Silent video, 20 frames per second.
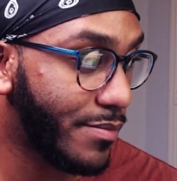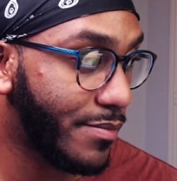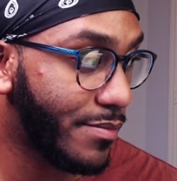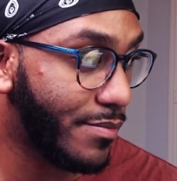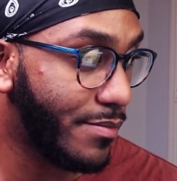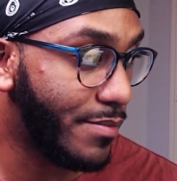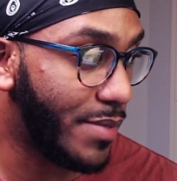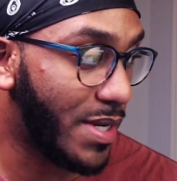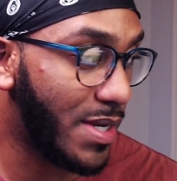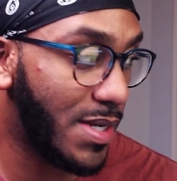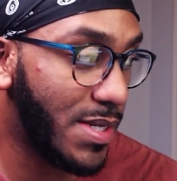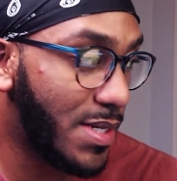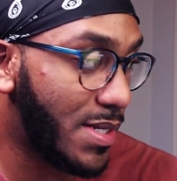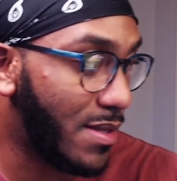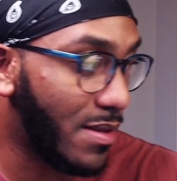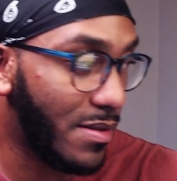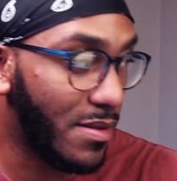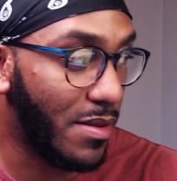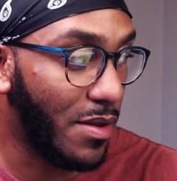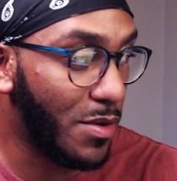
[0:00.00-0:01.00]
Because
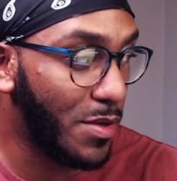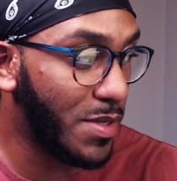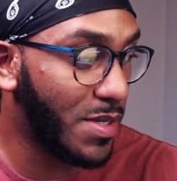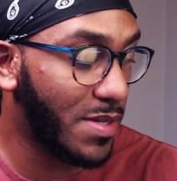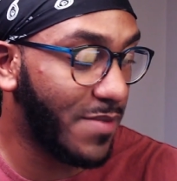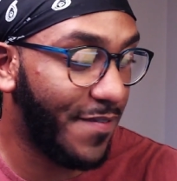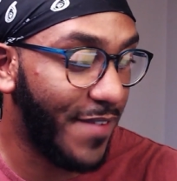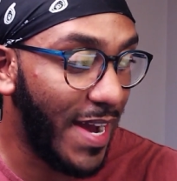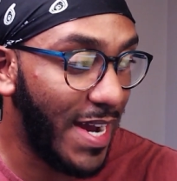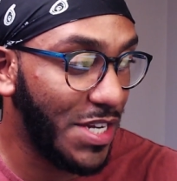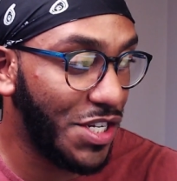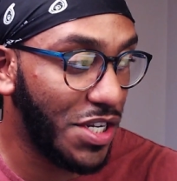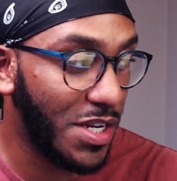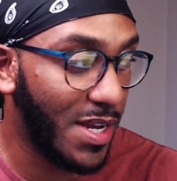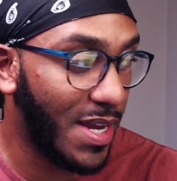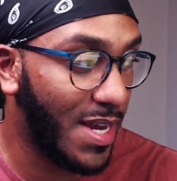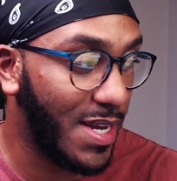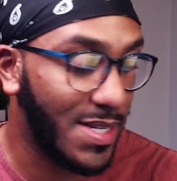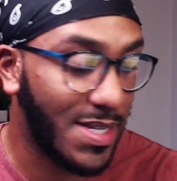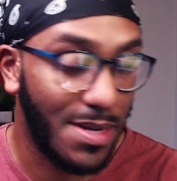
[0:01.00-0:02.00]
those fashion
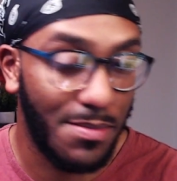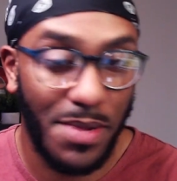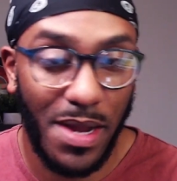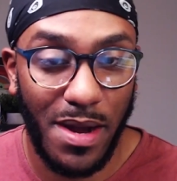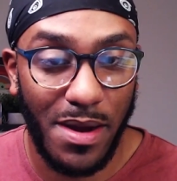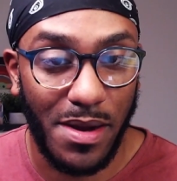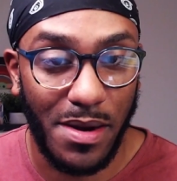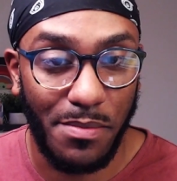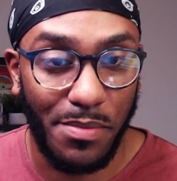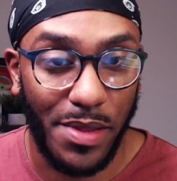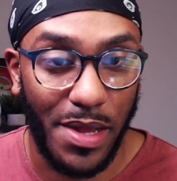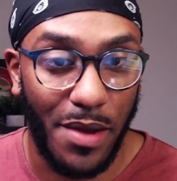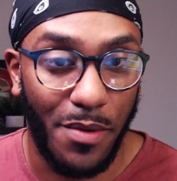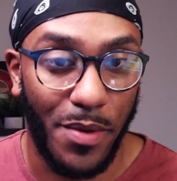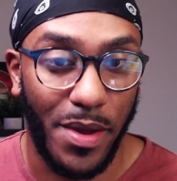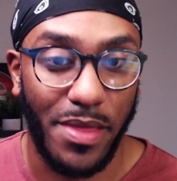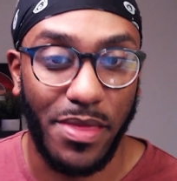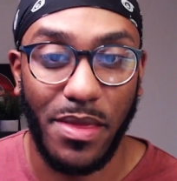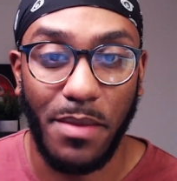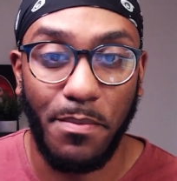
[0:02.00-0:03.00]
kits I'm not going to play
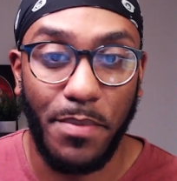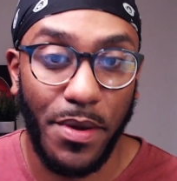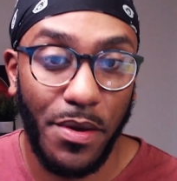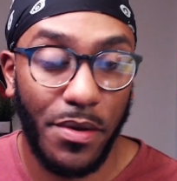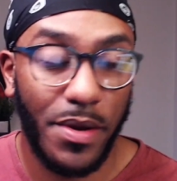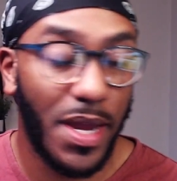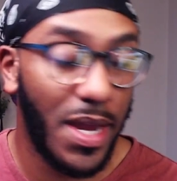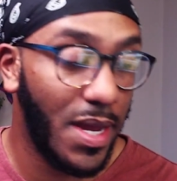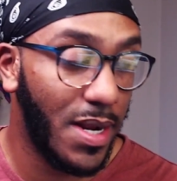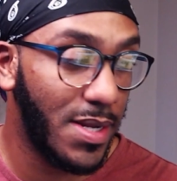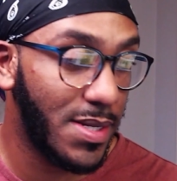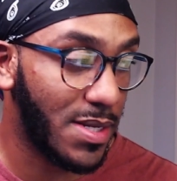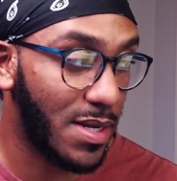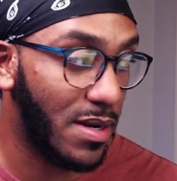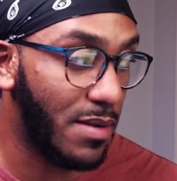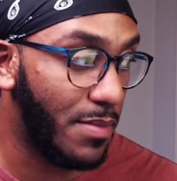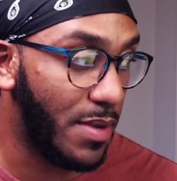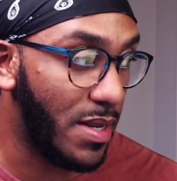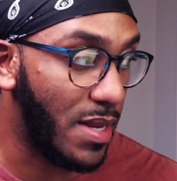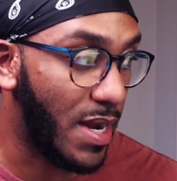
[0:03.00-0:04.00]
with. The build kit is going to
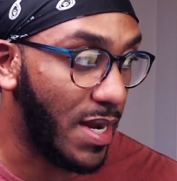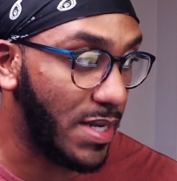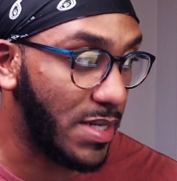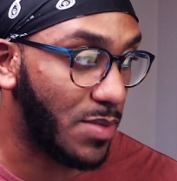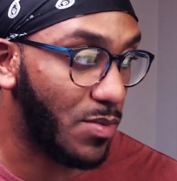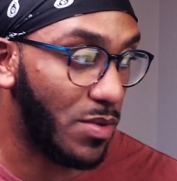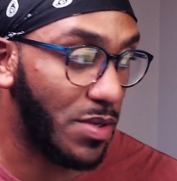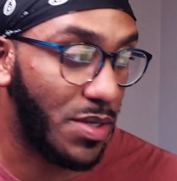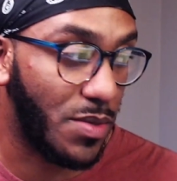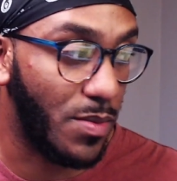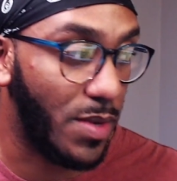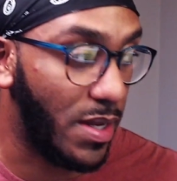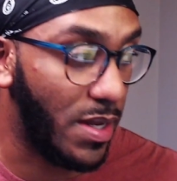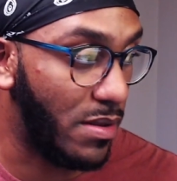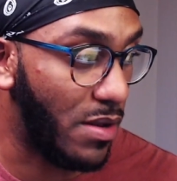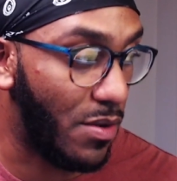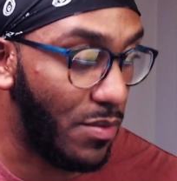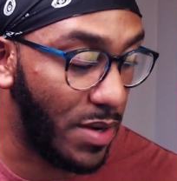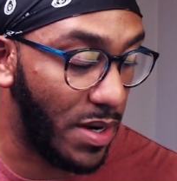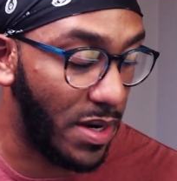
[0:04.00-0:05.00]
be nice once we
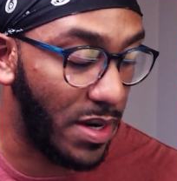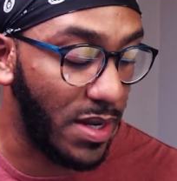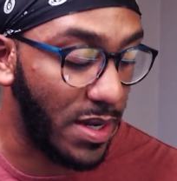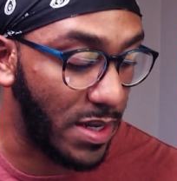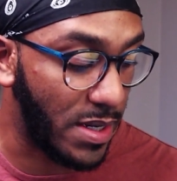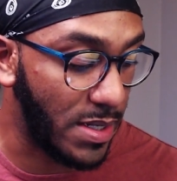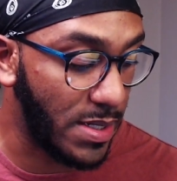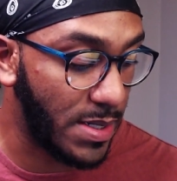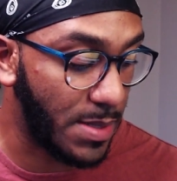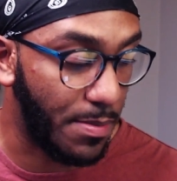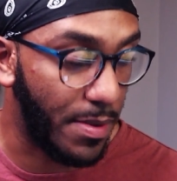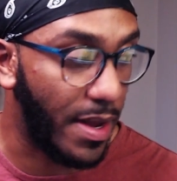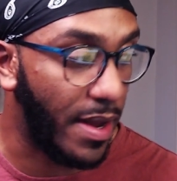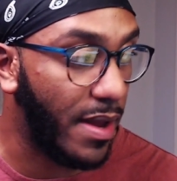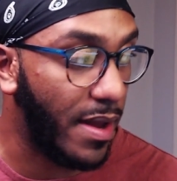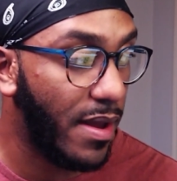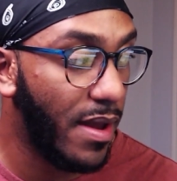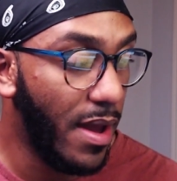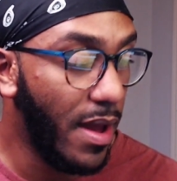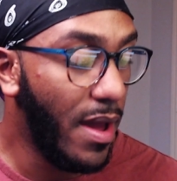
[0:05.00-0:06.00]
know what it is. But
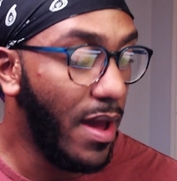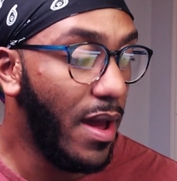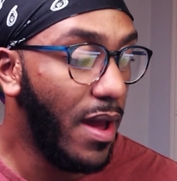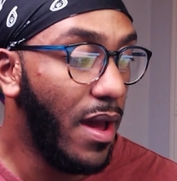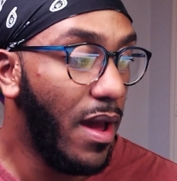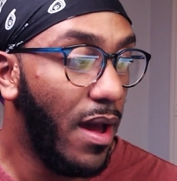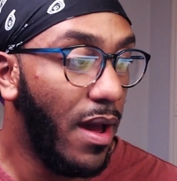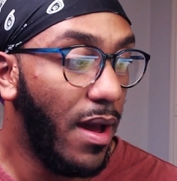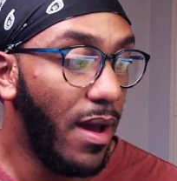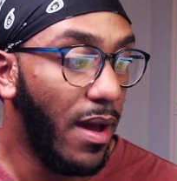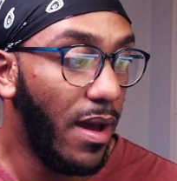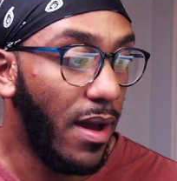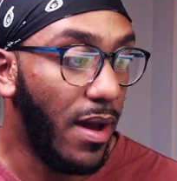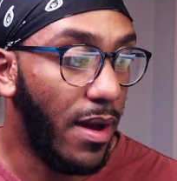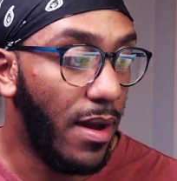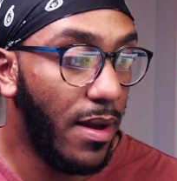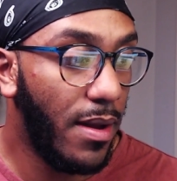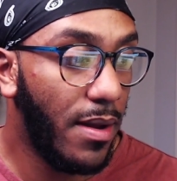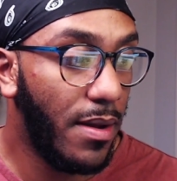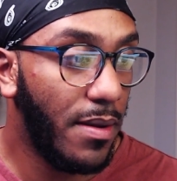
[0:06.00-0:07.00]

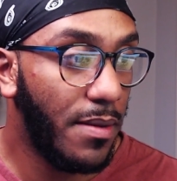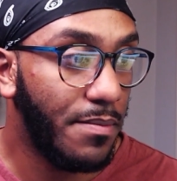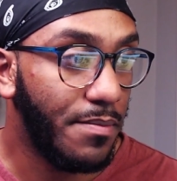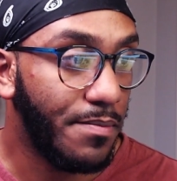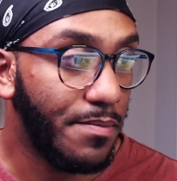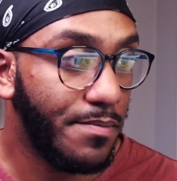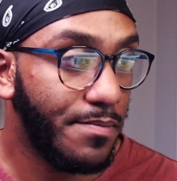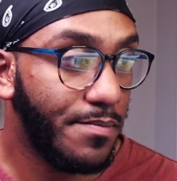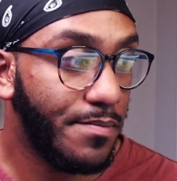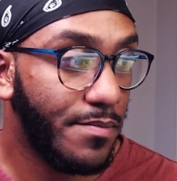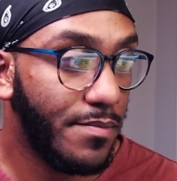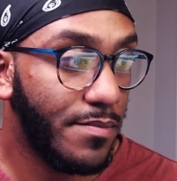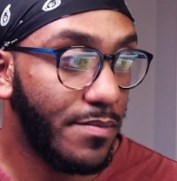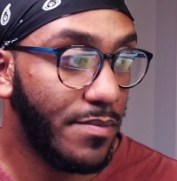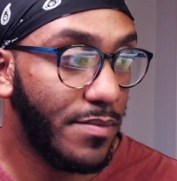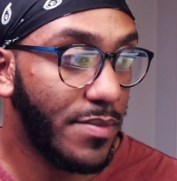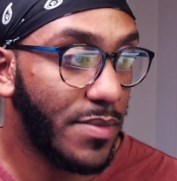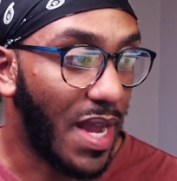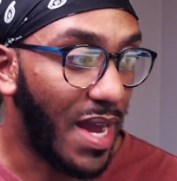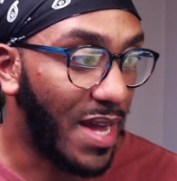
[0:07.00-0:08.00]

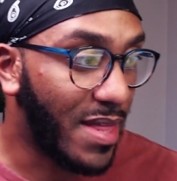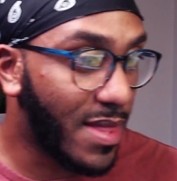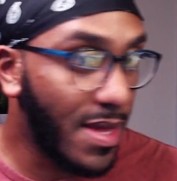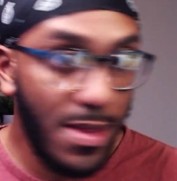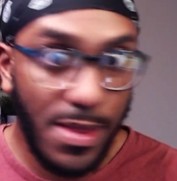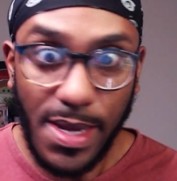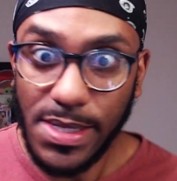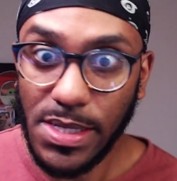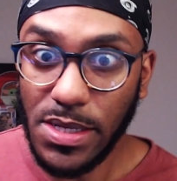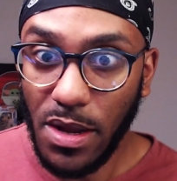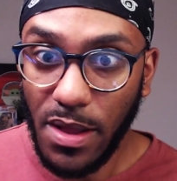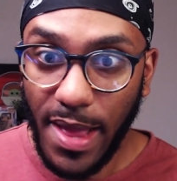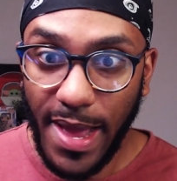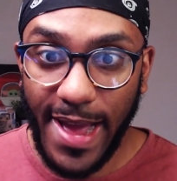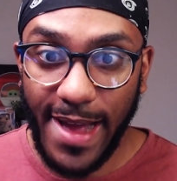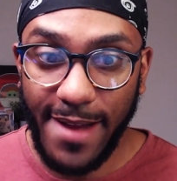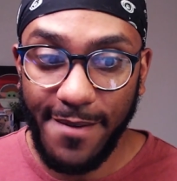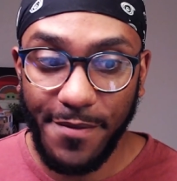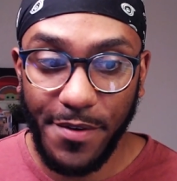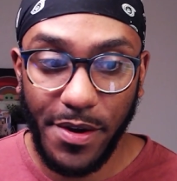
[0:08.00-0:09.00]
I think that's all I
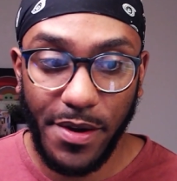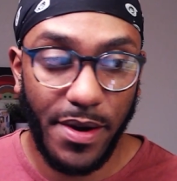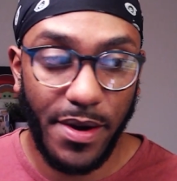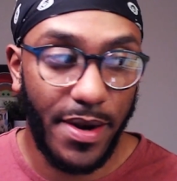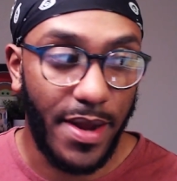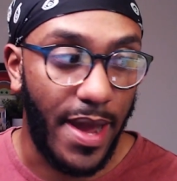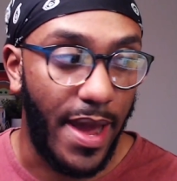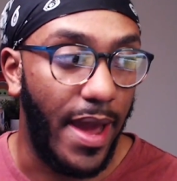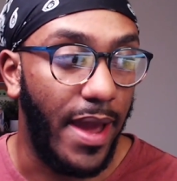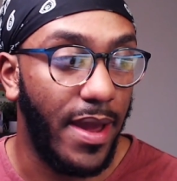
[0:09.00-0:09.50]
have for you today.